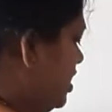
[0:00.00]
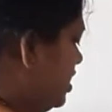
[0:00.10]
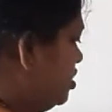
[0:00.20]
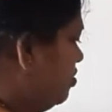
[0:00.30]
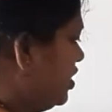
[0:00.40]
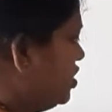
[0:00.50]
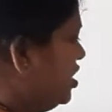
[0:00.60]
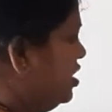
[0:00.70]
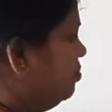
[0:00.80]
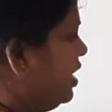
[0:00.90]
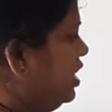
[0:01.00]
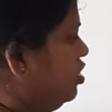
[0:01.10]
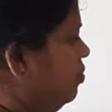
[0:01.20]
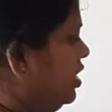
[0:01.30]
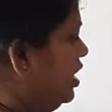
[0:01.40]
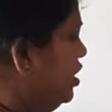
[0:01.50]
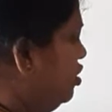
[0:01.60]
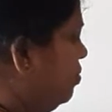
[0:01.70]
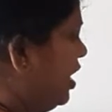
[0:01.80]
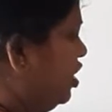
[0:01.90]
next question, binomial
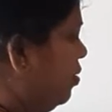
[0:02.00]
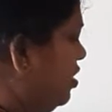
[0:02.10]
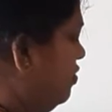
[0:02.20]
into binomial.